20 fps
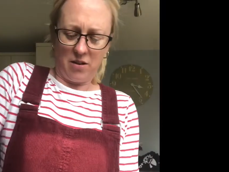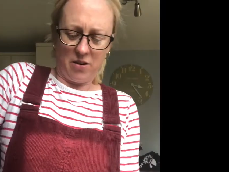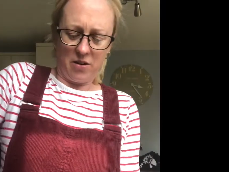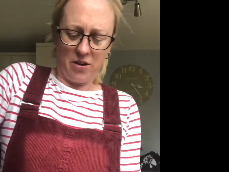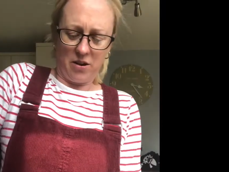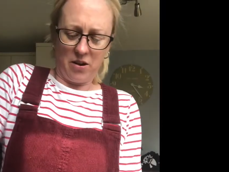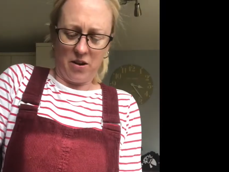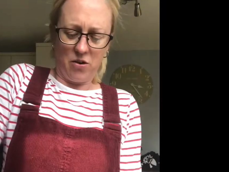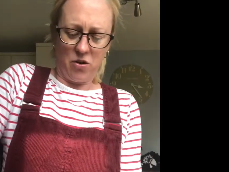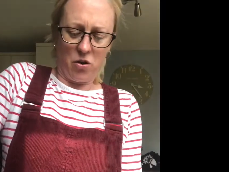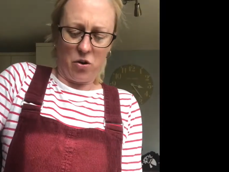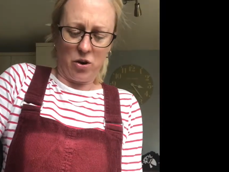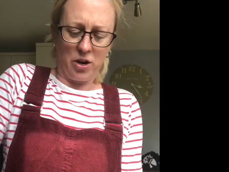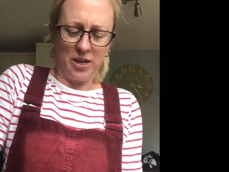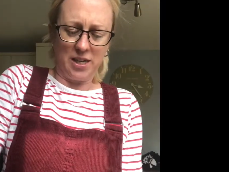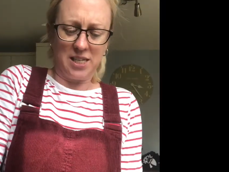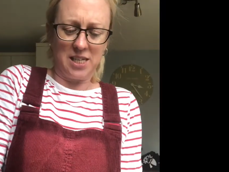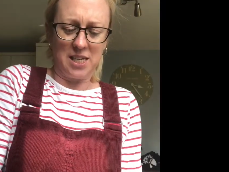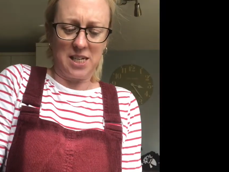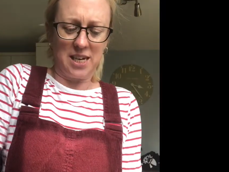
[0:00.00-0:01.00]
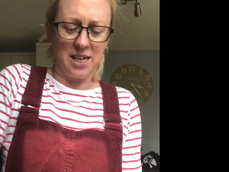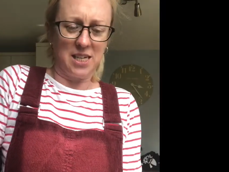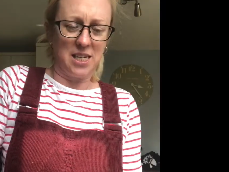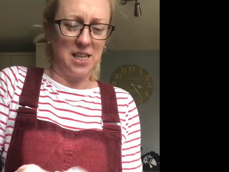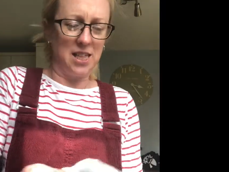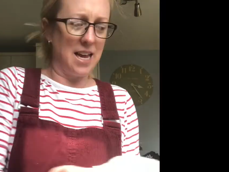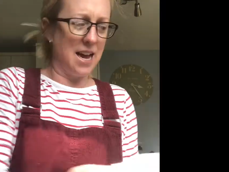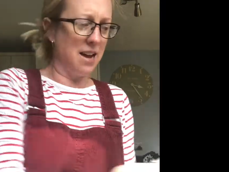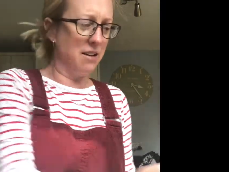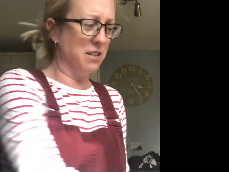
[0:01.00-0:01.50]
not going to stick to
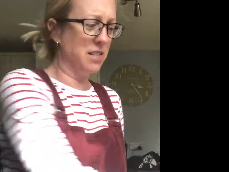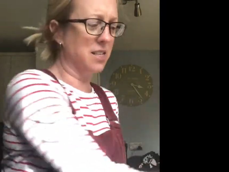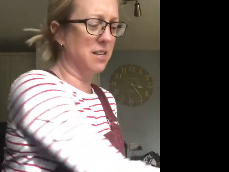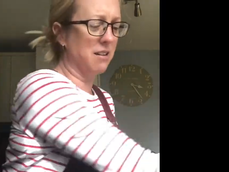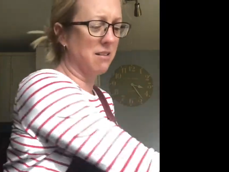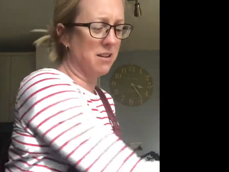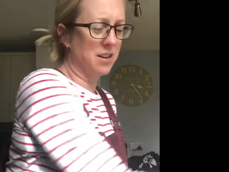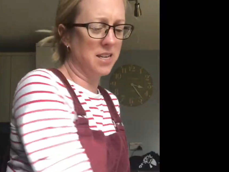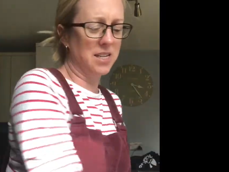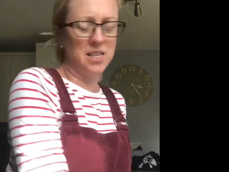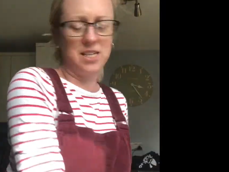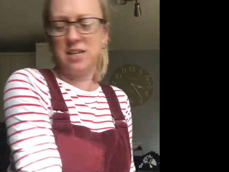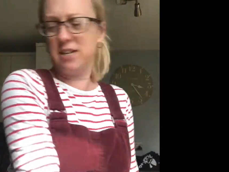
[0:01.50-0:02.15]
the outside.